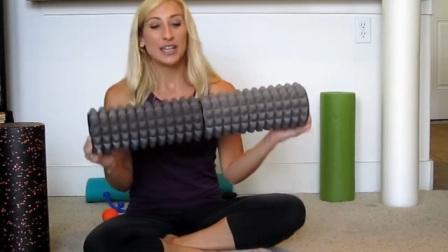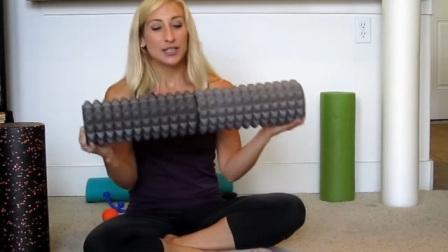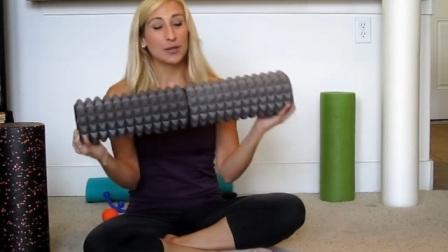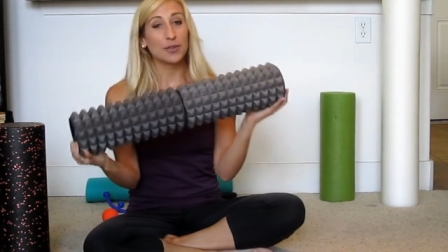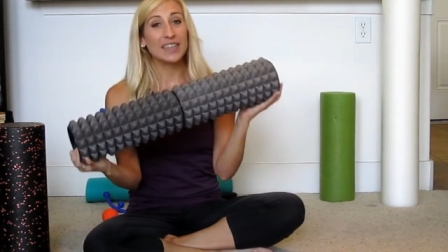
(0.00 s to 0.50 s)

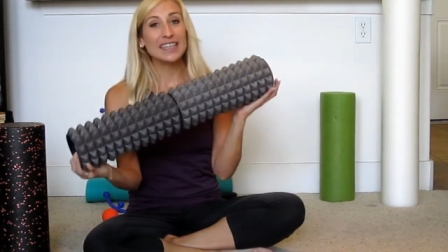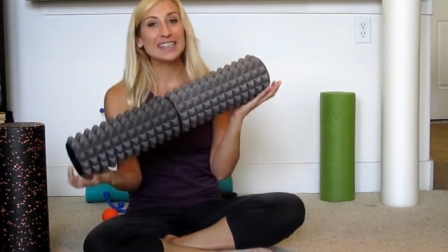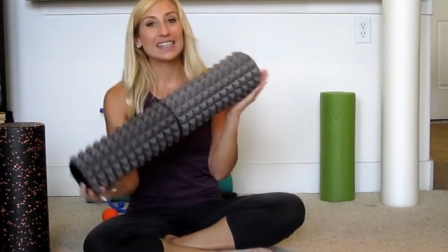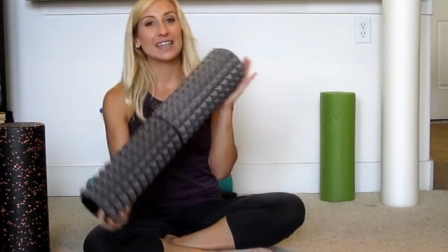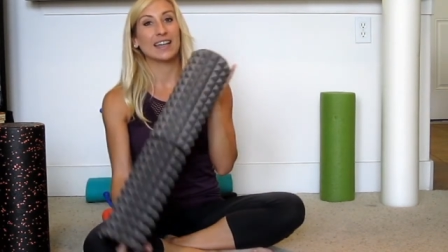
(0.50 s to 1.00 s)
So
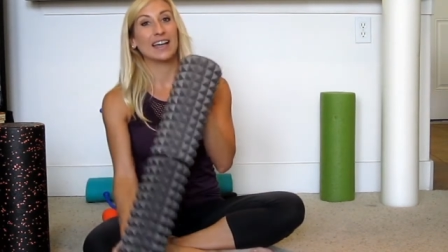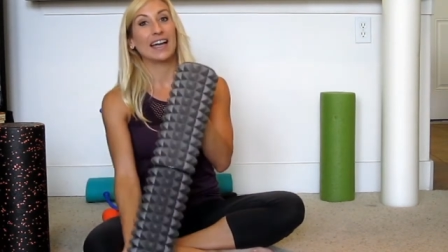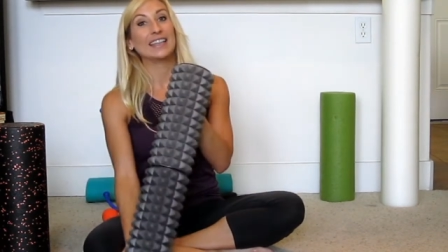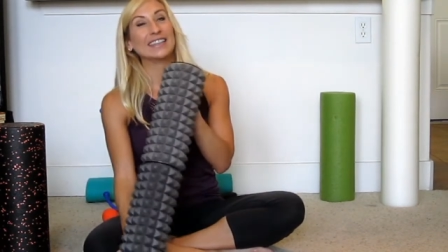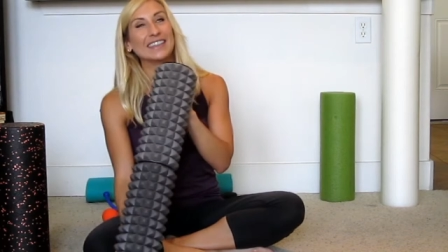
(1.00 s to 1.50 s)
these
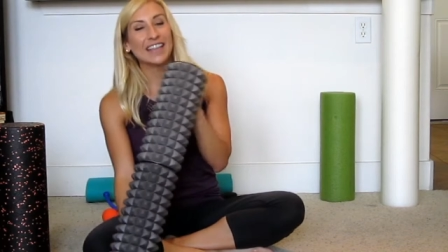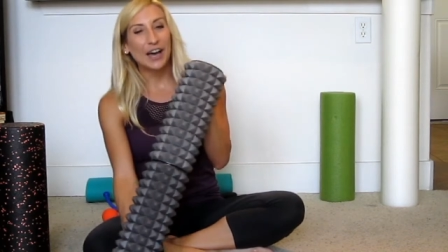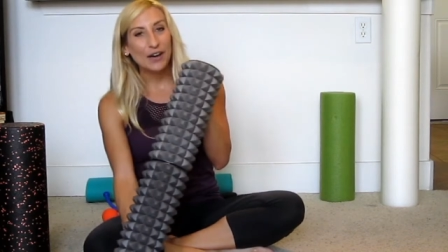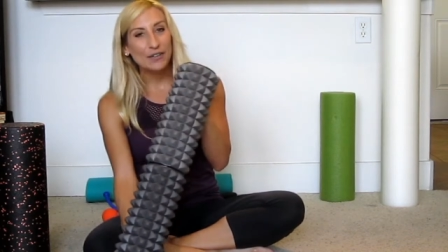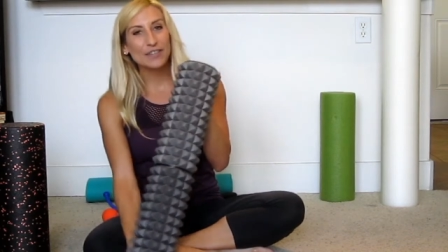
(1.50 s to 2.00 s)
I
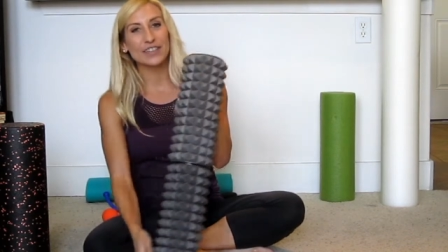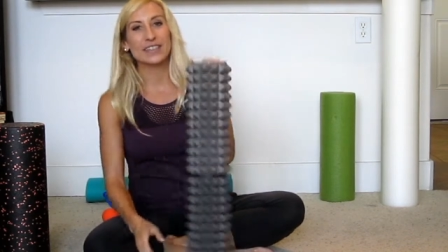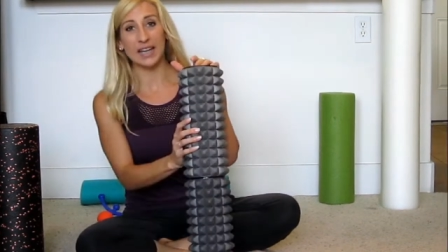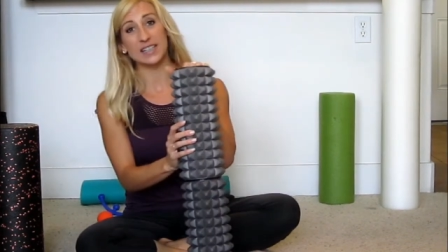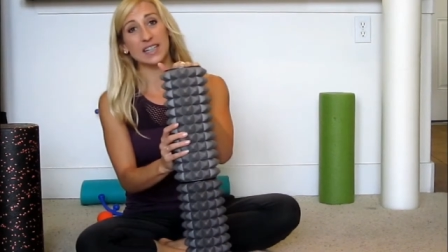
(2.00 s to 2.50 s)
love.
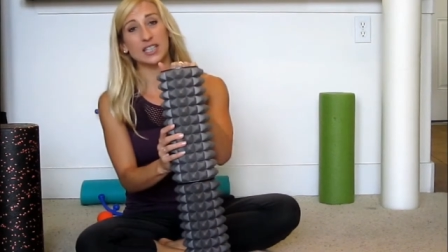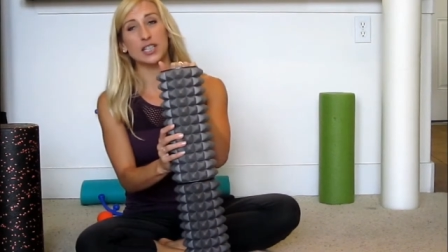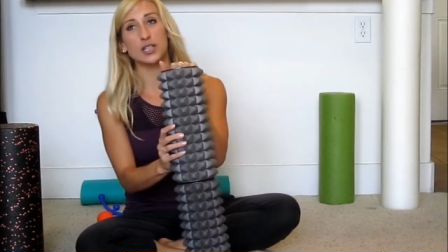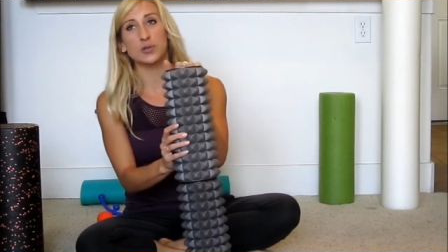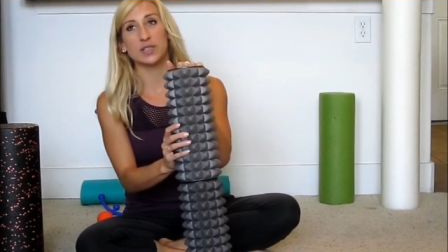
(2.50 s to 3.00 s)
I tend
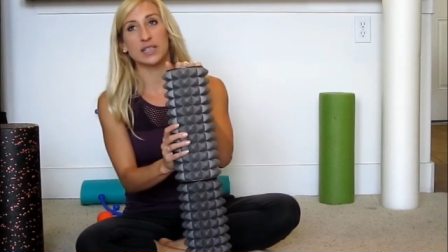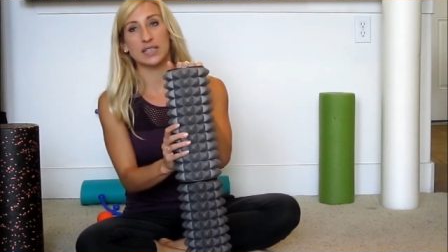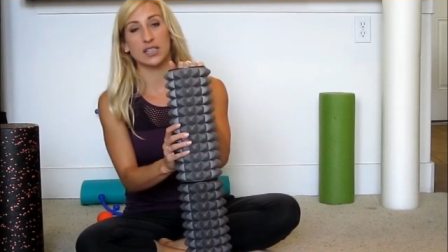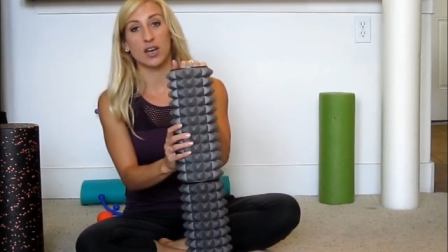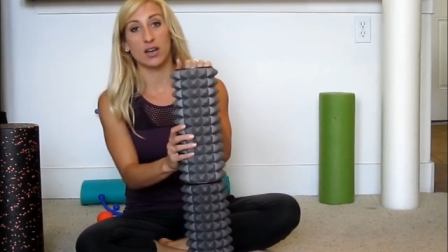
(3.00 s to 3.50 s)
to use
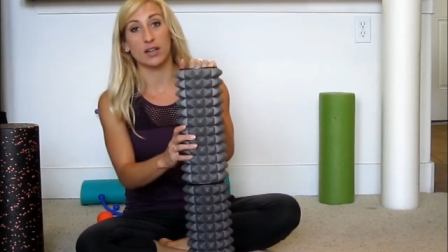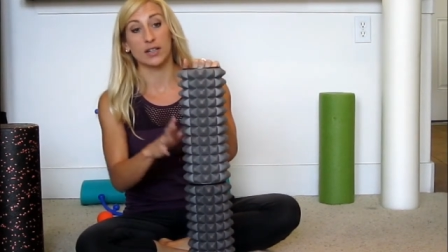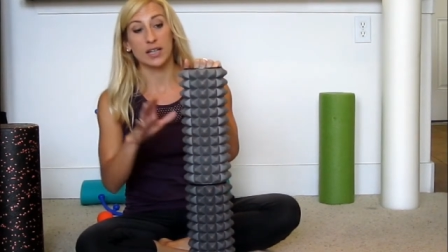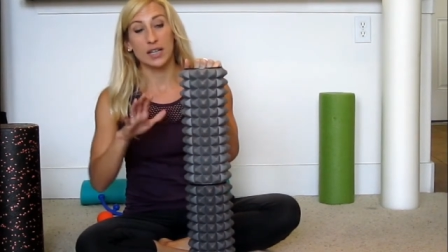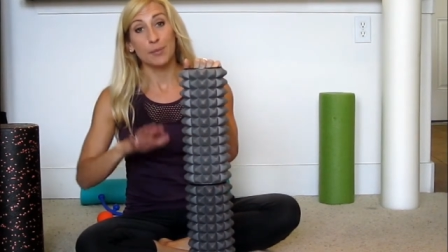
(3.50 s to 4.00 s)
this
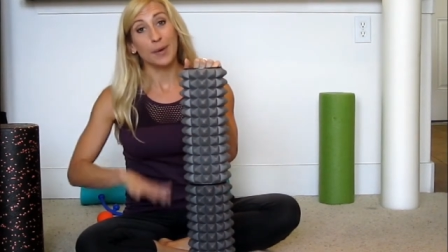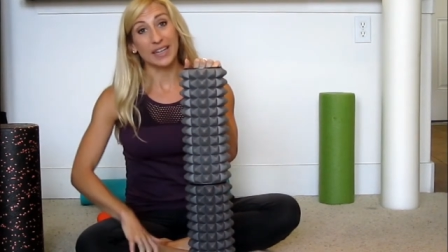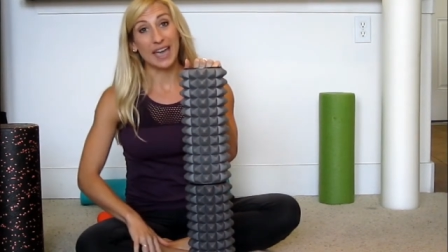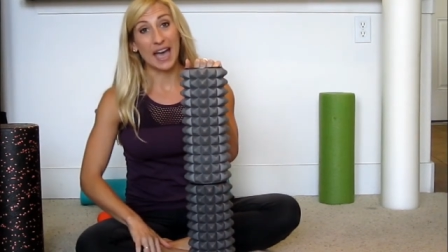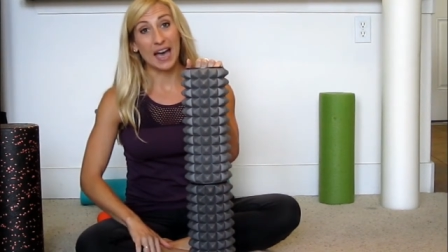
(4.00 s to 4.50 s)
on
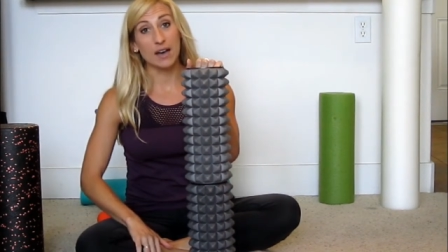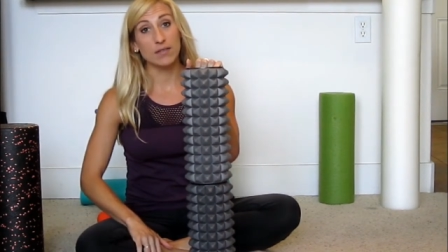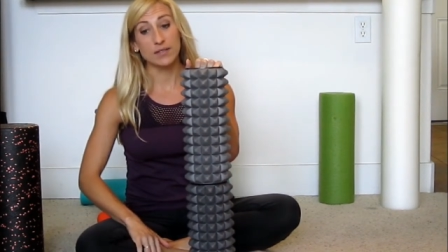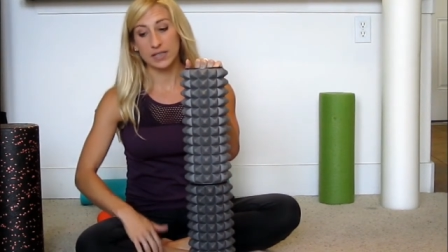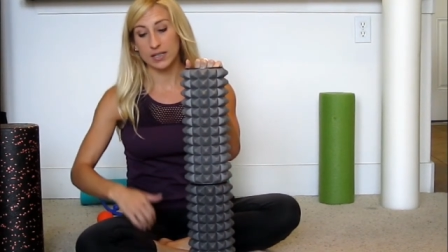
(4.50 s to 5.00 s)
my
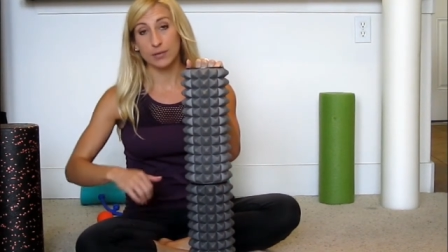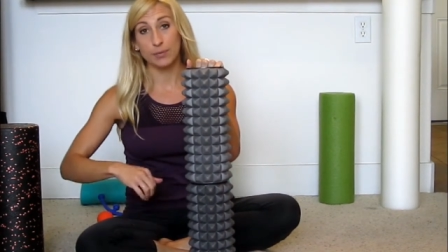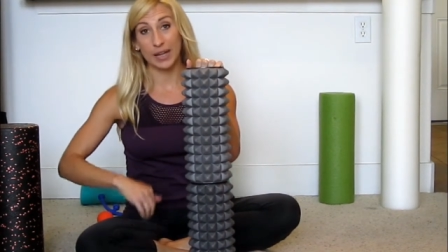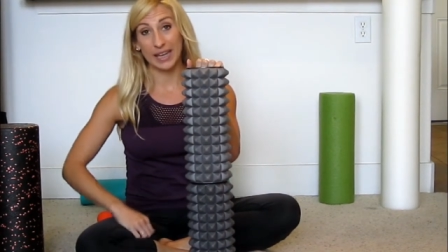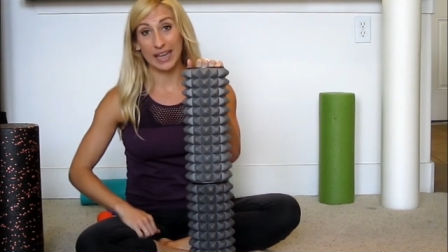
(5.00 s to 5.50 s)
calves,
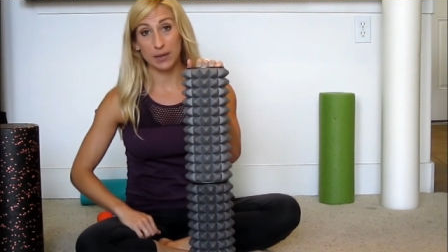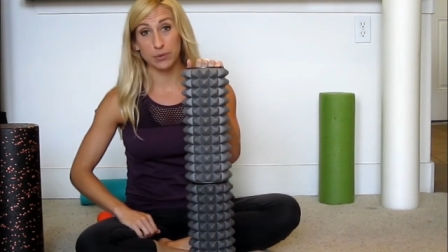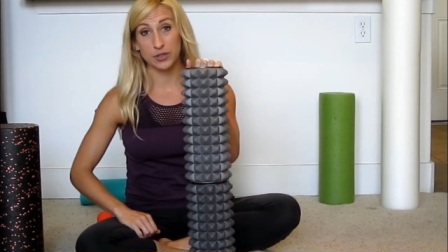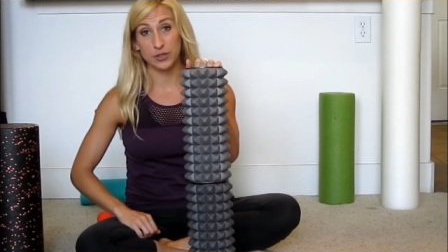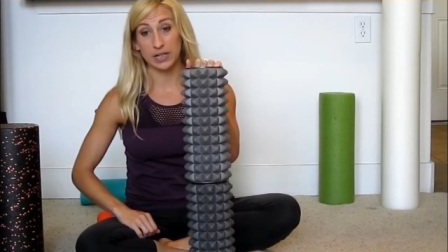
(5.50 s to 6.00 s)
my
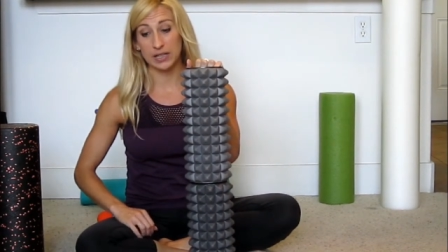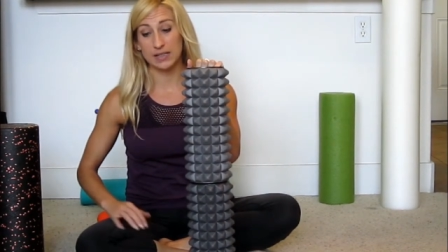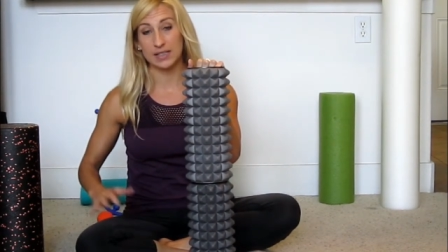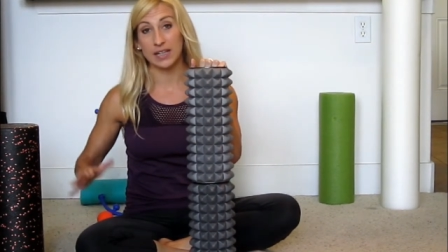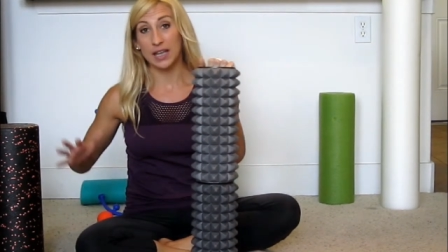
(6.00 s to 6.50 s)

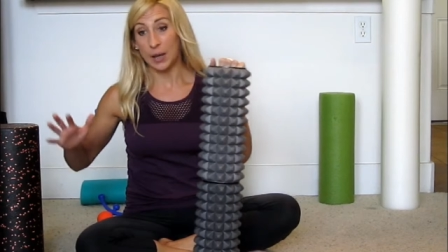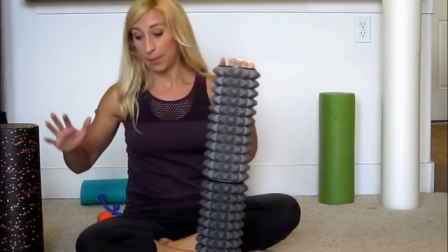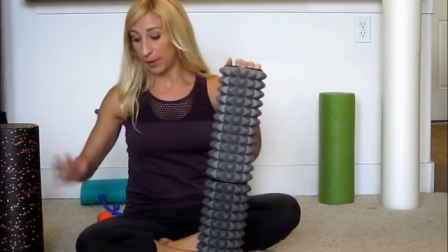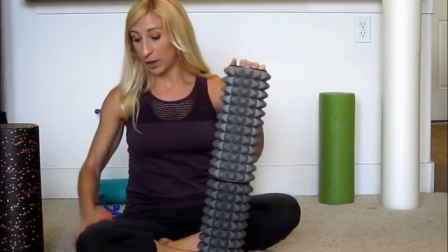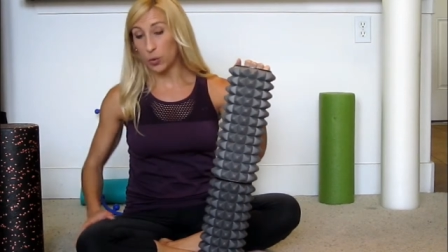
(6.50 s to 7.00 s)
hamstrings,
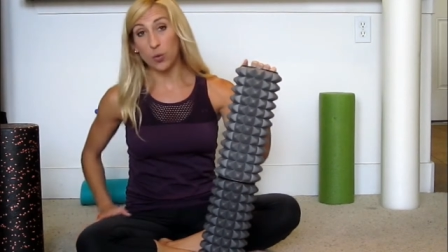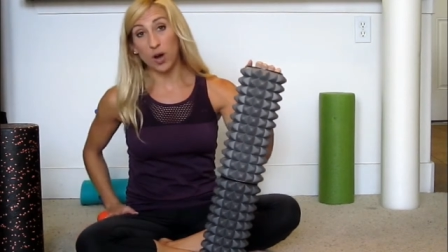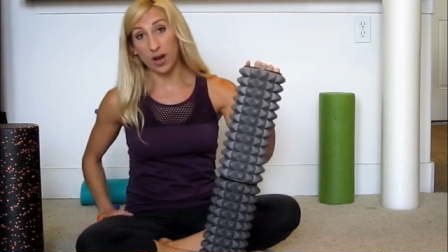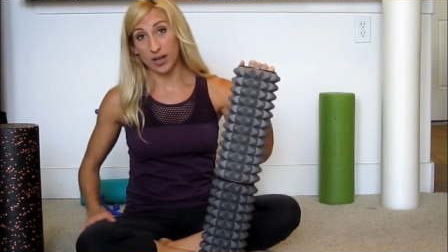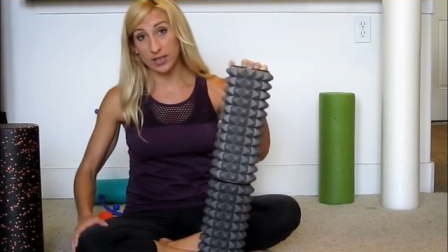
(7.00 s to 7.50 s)
my
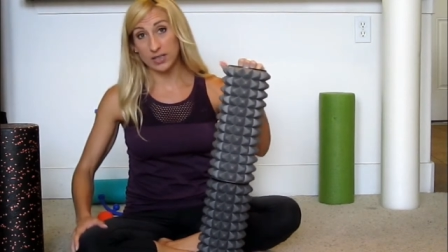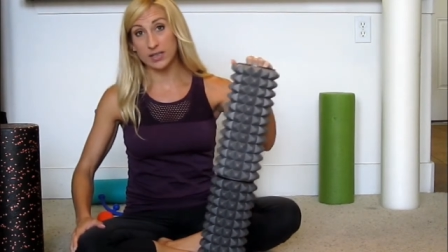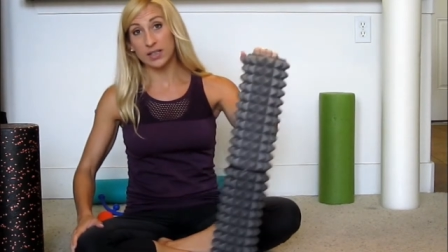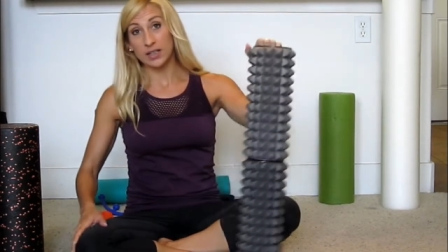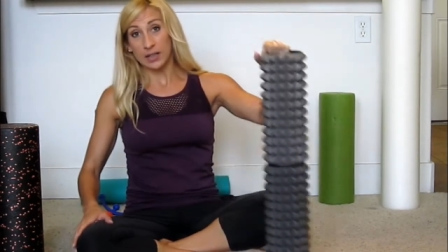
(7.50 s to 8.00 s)
quads.